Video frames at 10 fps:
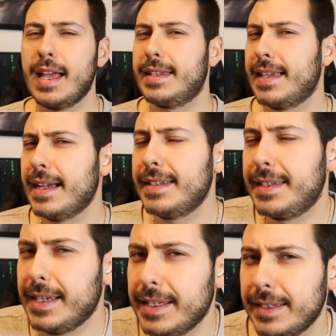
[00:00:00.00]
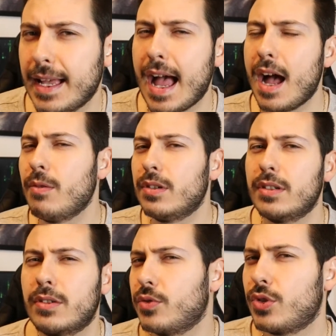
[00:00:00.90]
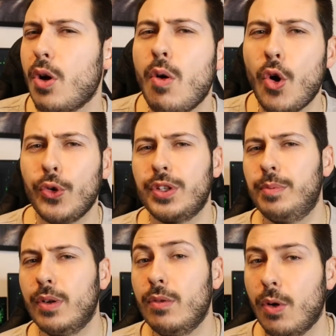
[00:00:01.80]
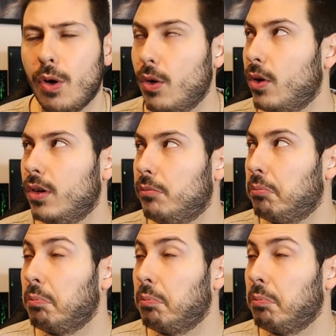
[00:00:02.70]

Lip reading: As I see it, our console Audible or